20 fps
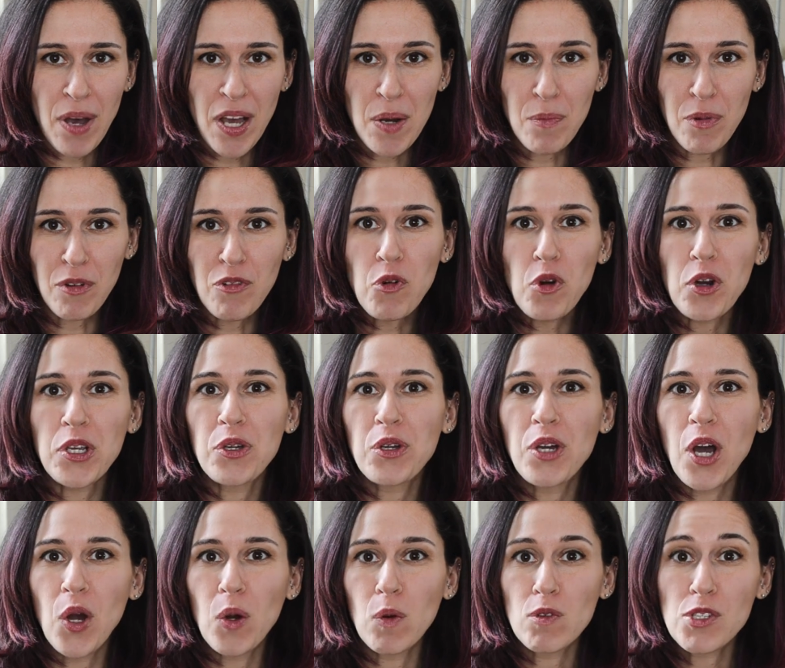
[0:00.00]
button before you
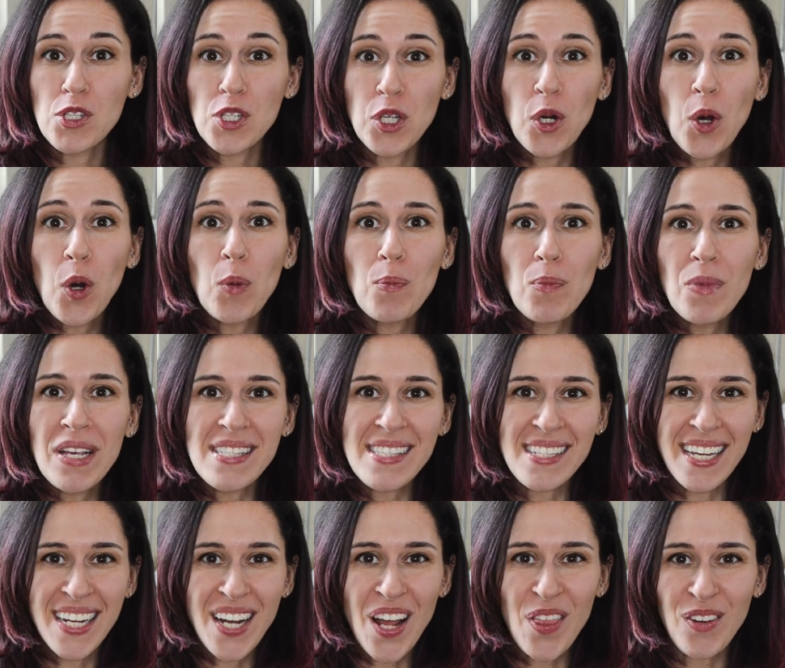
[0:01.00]
go so you don't
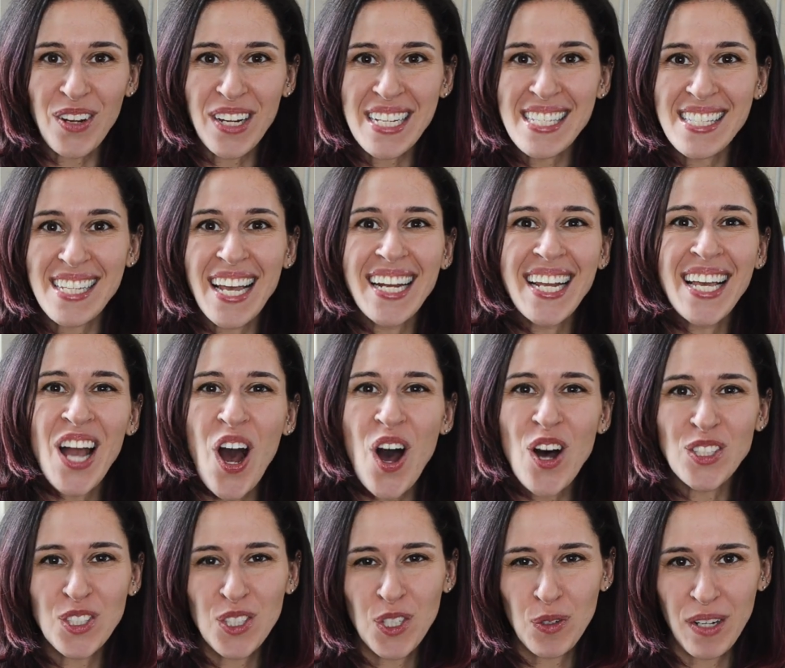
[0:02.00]
miss another exciting
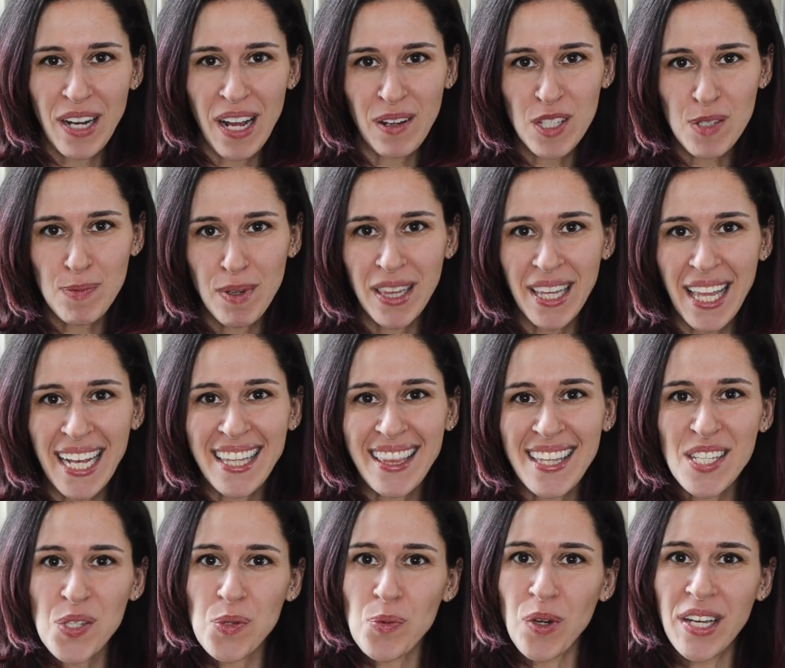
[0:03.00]
Altenew announcement like
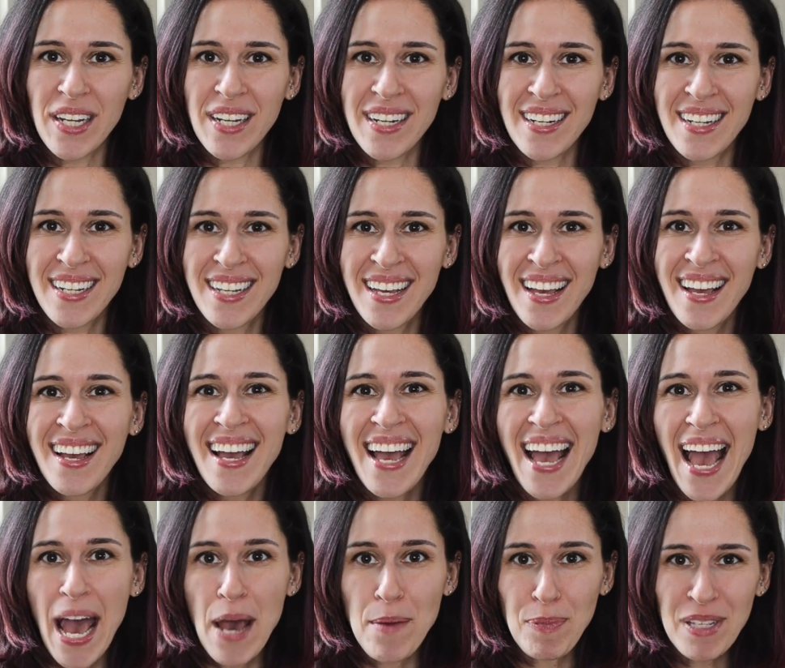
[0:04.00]
this one.
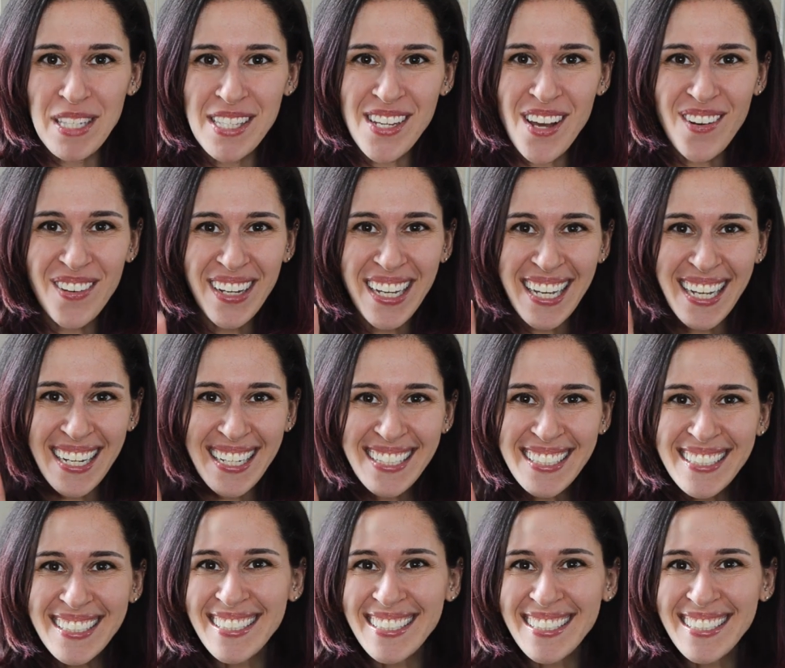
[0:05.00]
Happy sewing!